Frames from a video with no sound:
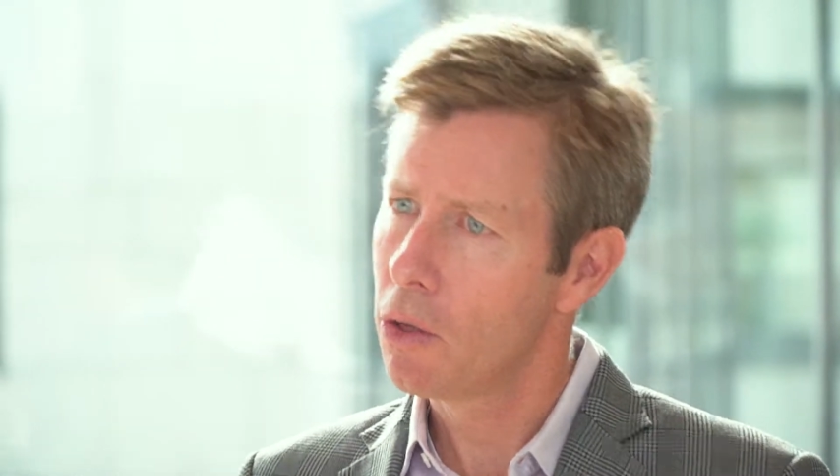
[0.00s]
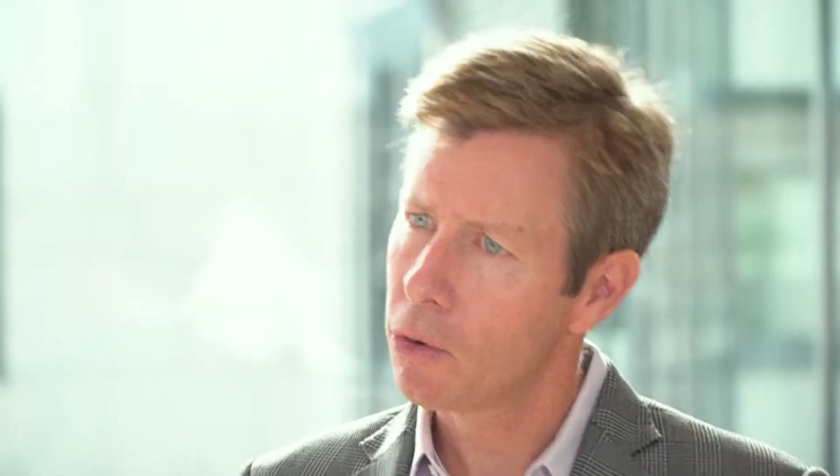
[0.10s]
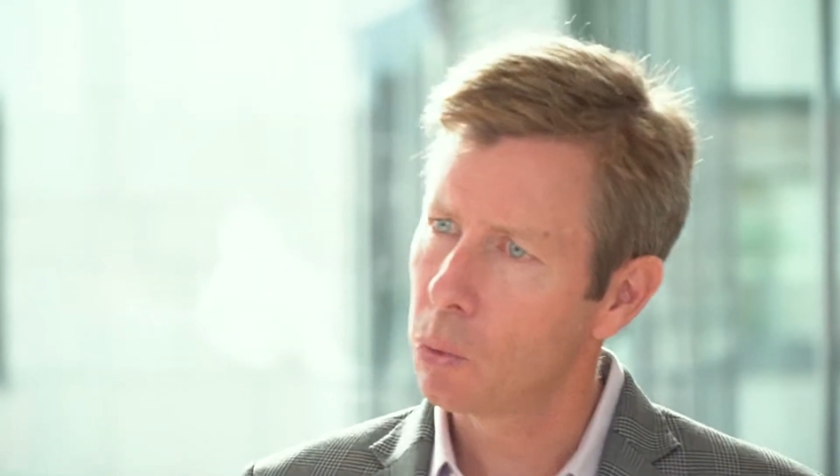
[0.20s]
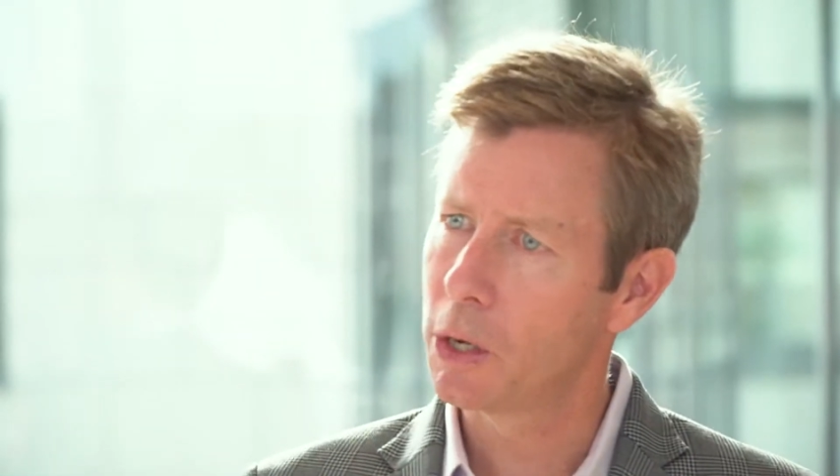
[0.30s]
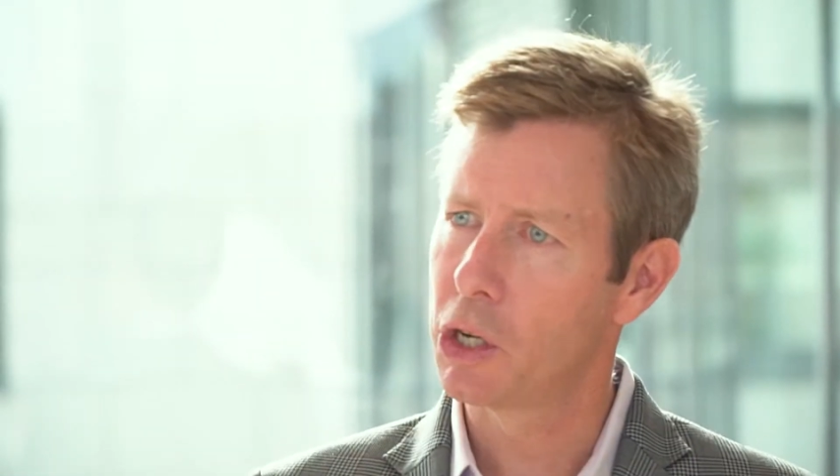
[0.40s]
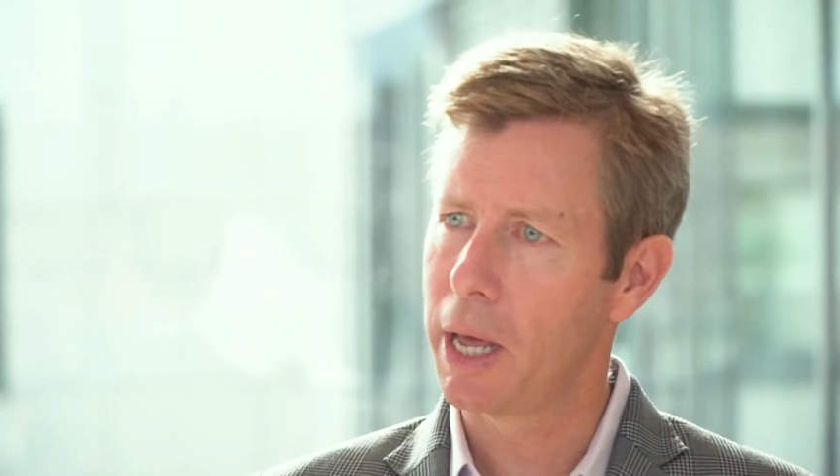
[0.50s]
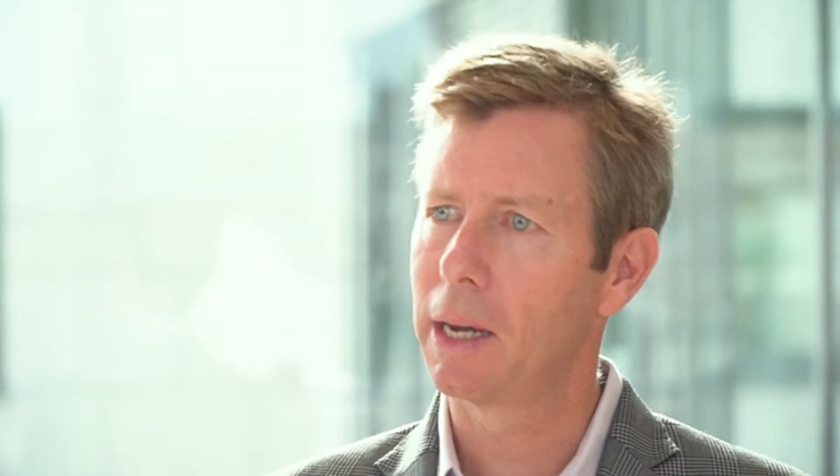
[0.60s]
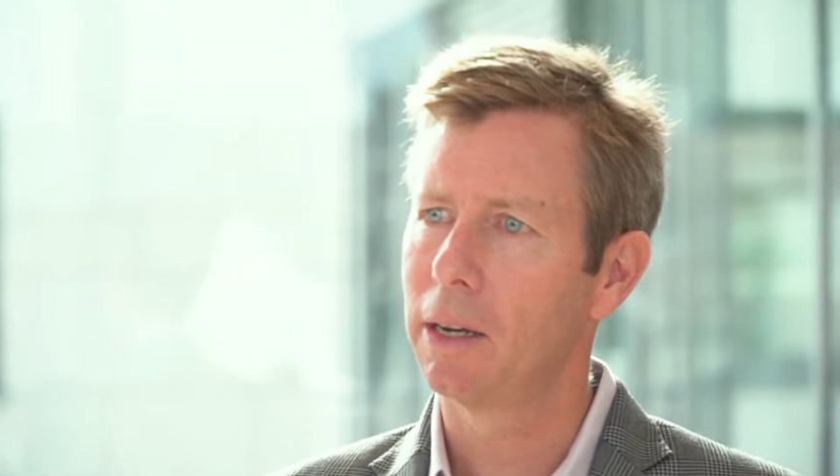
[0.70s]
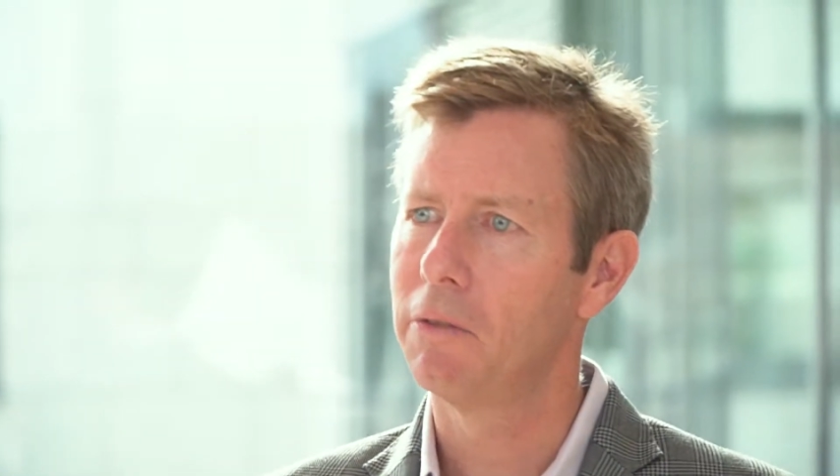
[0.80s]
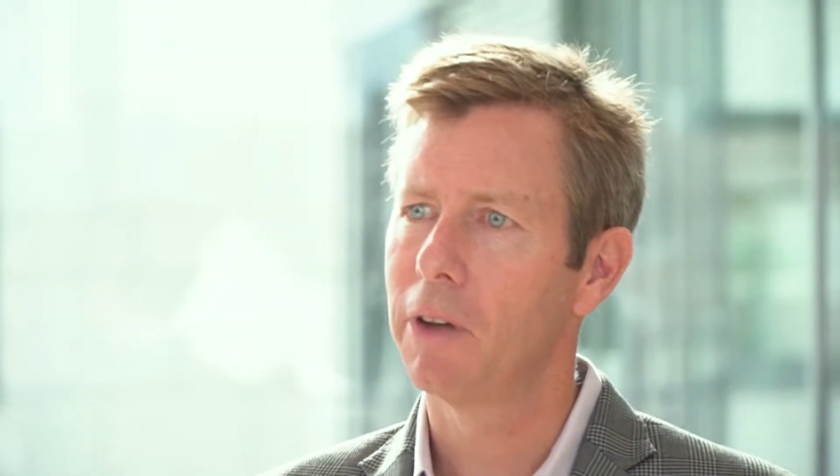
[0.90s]
through which they
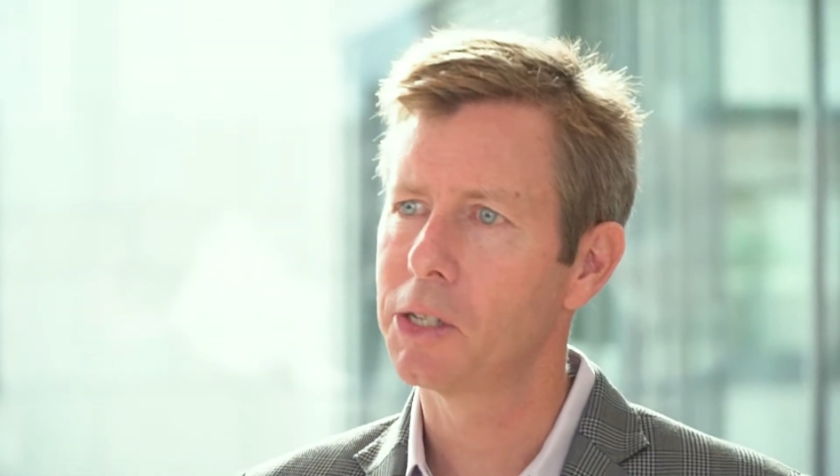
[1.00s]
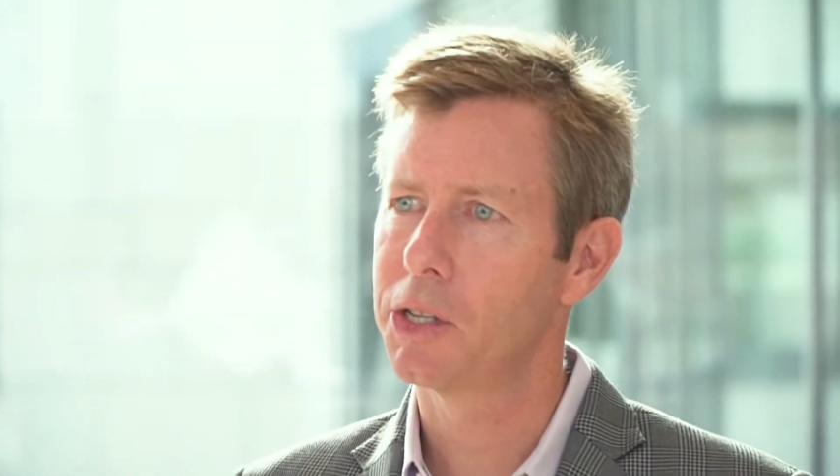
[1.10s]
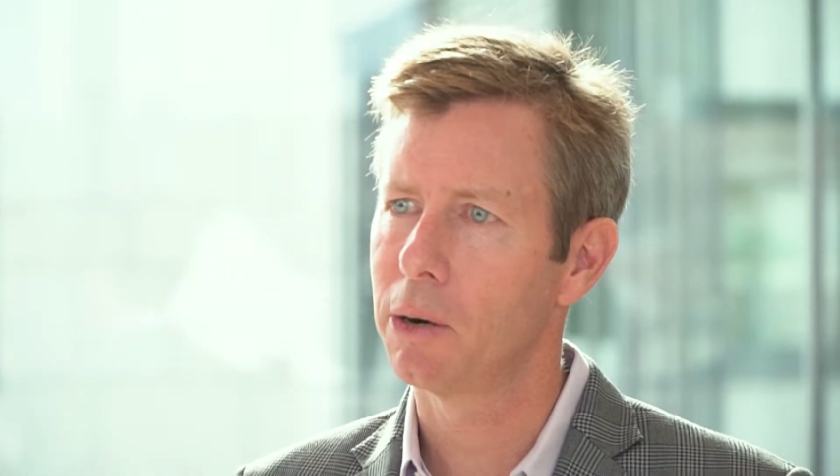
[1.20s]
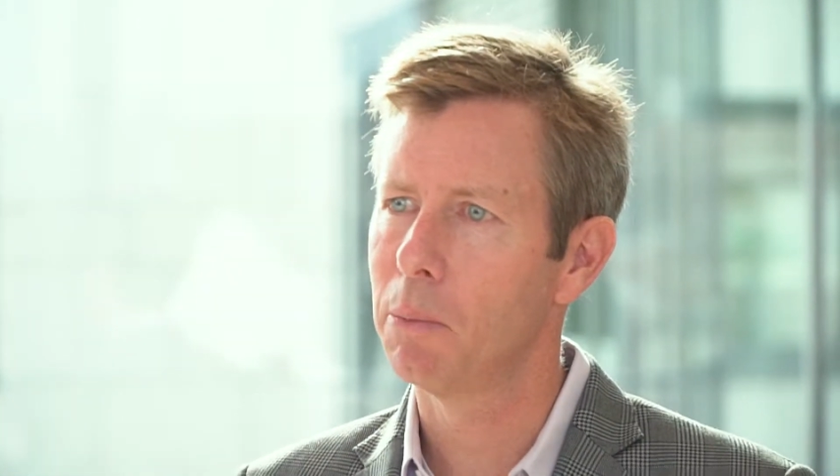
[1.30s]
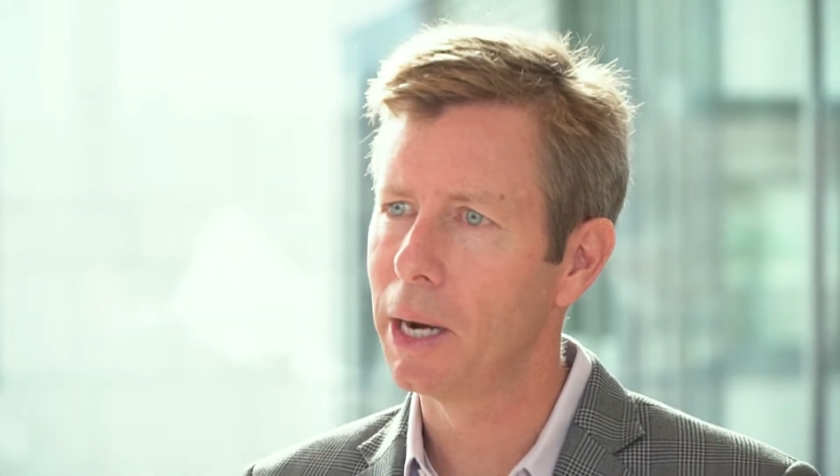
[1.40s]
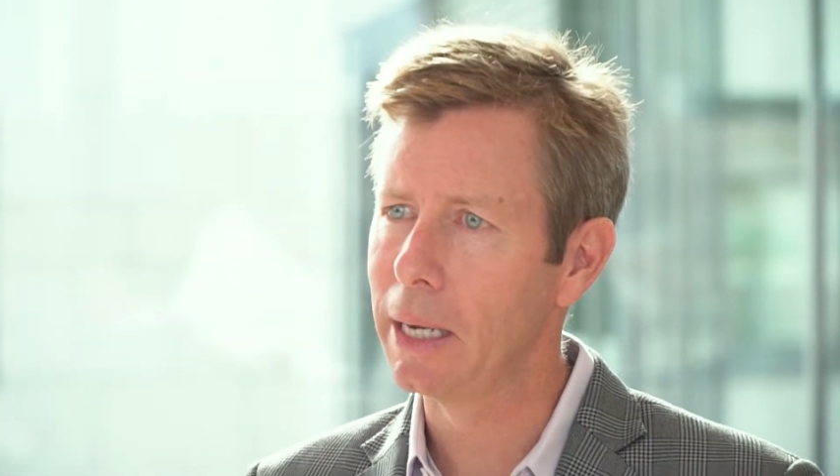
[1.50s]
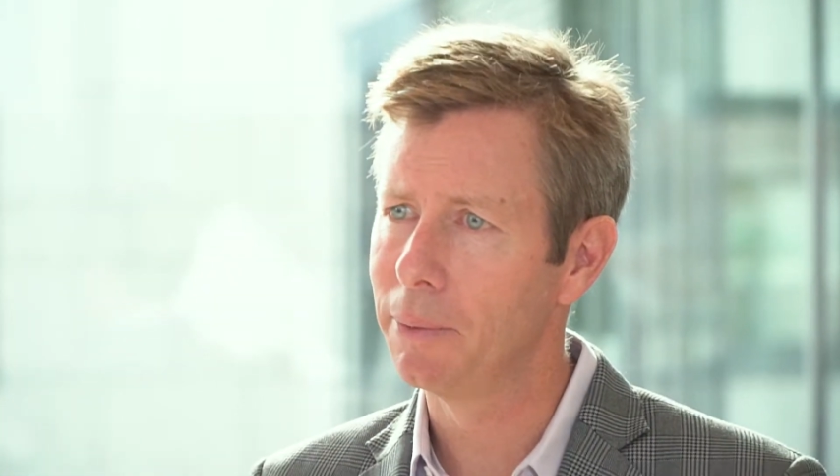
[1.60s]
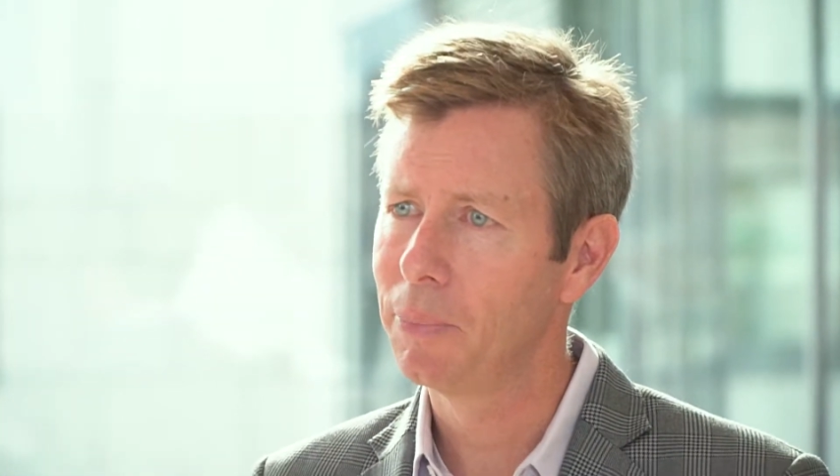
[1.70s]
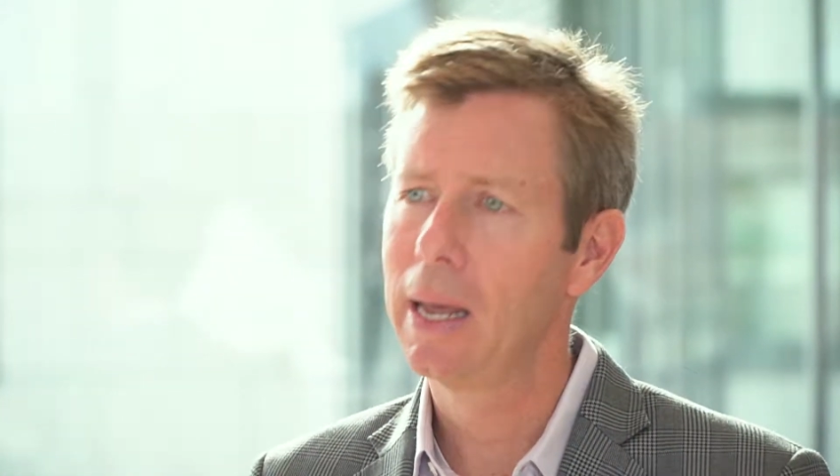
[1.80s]
can invest their money.